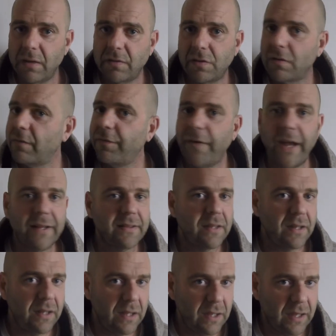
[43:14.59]
So the fact
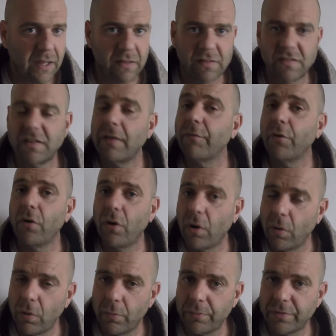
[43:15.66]
that he has several
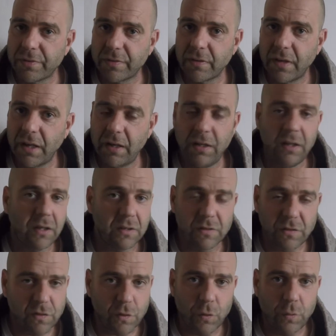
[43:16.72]
homes and he
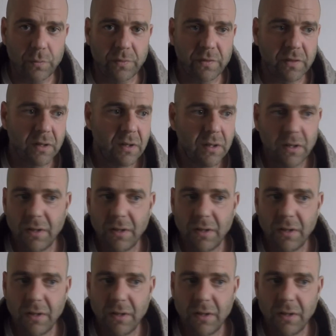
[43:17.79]
consumes